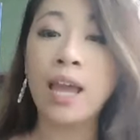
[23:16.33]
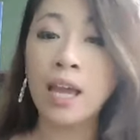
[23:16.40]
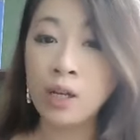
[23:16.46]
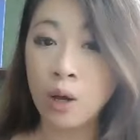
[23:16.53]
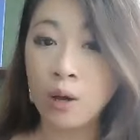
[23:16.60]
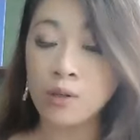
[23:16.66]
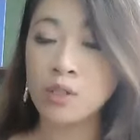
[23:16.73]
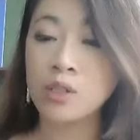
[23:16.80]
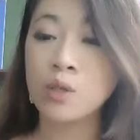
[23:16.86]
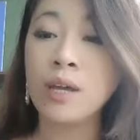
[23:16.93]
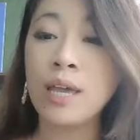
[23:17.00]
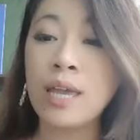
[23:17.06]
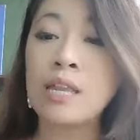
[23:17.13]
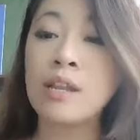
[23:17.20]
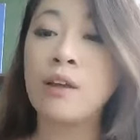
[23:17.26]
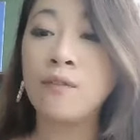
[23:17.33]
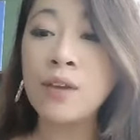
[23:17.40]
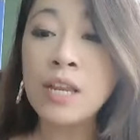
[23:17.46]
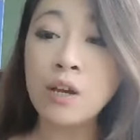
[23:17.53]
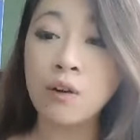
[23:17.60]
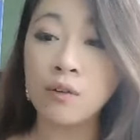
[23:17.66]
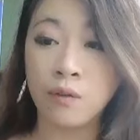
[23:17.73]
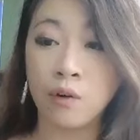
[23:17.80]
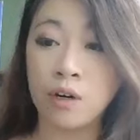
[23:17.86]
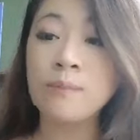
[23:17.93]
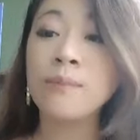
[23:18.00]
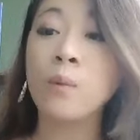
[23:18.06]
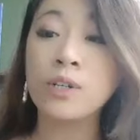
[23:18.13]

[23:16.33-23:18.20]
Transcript: and also in video form,